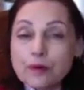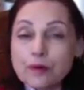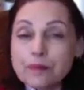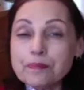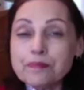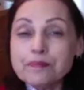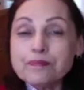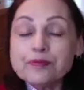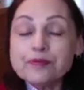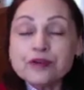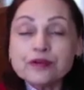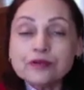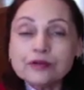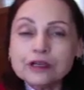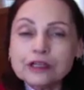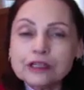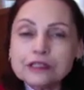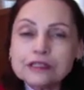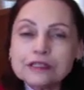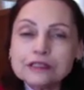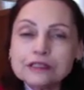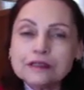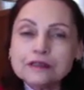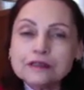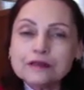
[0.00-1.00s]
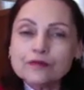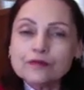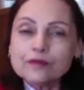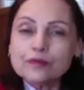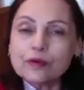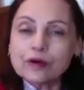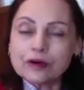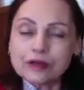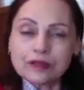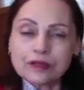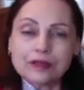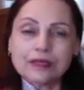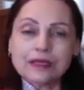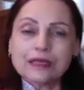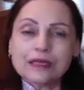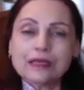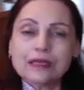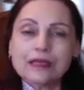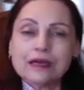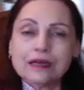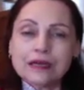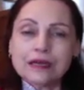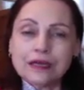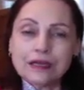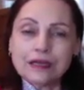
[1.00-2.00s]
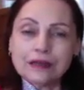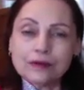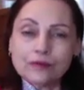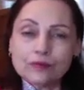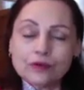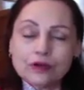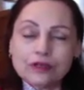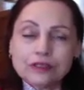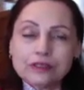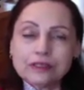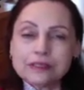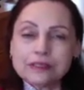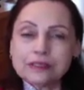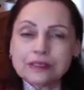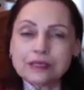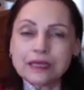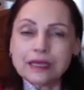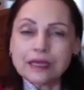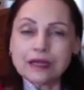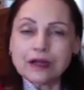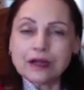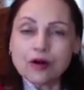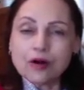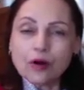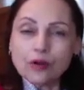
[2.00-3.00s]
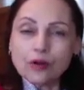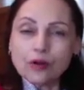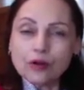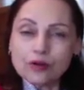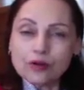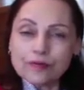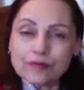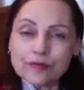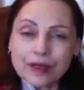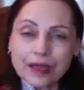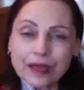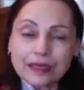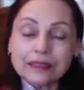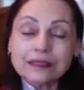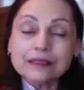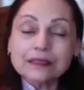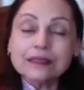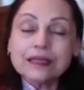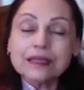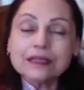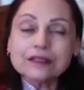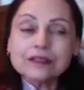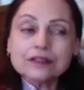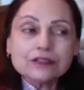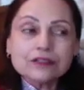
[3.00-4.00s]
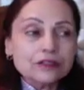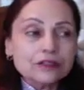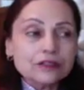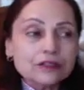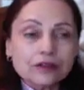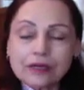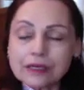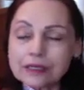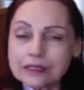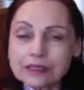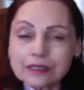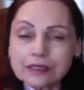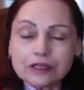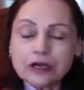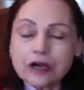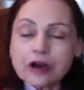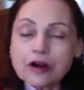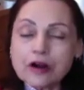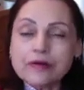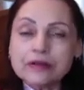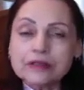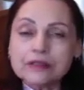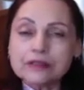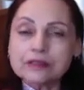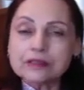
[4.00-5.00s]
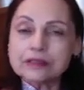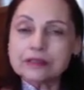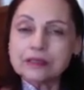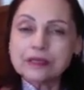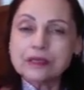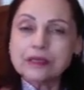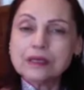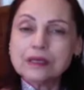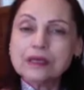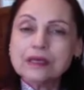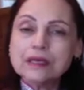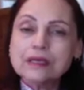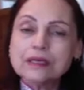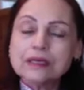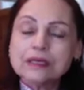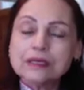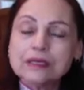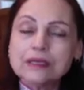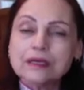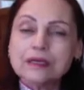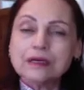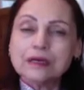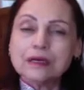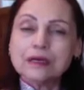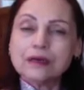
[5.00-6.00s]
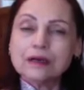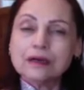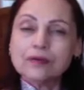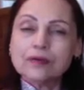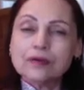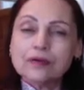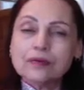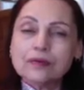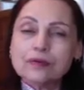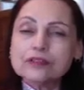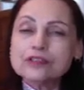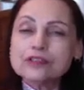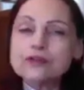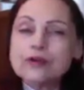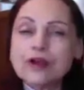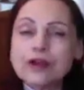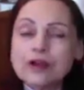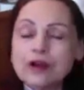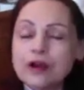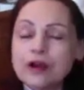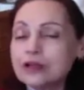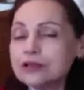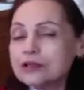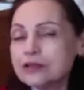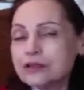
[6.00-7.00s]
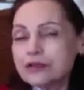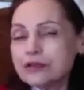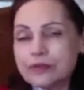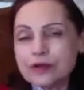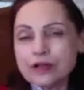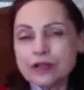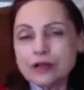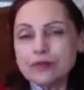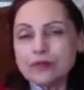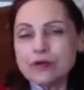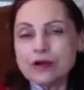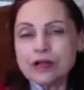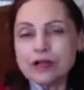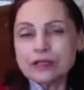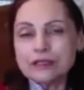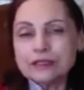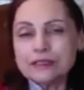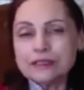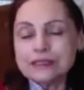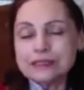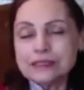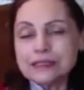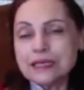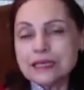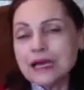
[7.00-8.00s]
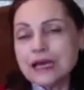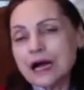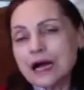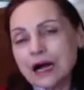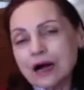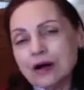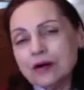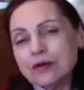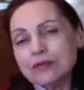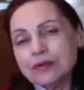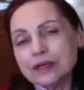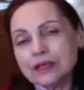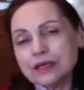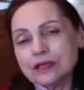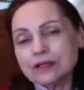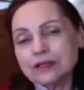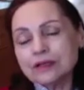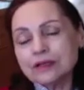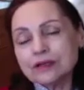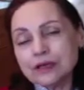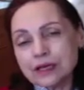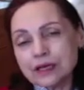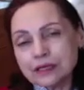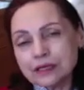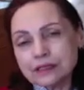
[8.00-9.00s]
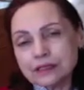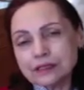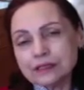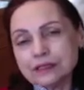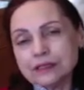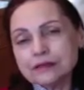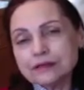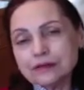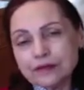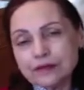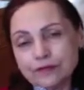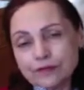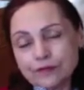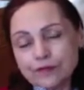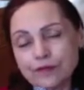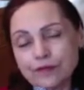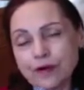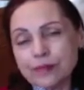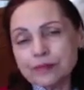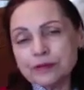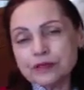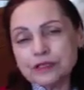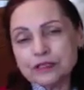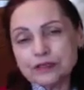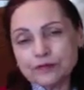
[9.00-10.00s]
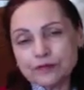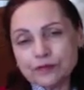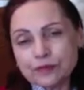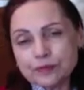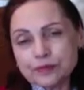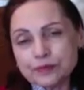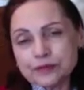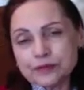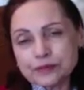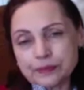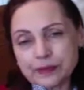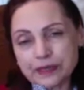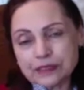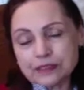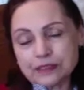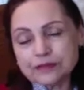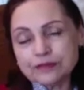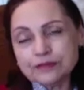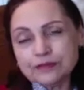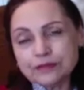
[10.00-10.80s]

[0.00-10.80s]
punitive? What are they like? And what is the goal of that? And then to look at current, what's going on in the real world, and see how we can look at it from a different perspective.